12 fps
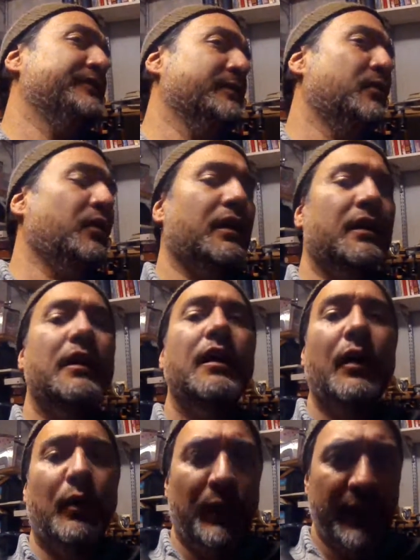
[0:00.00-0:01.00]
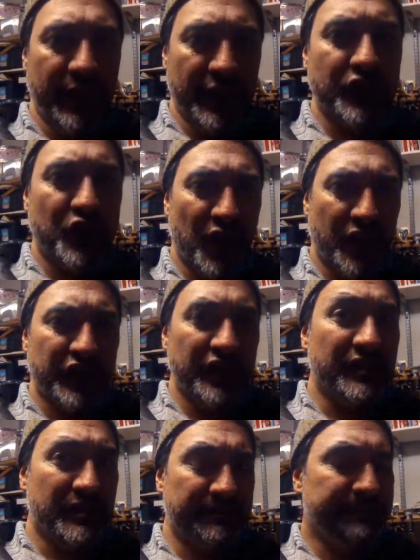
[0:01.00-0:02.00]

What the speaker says: some more. Read the instructions.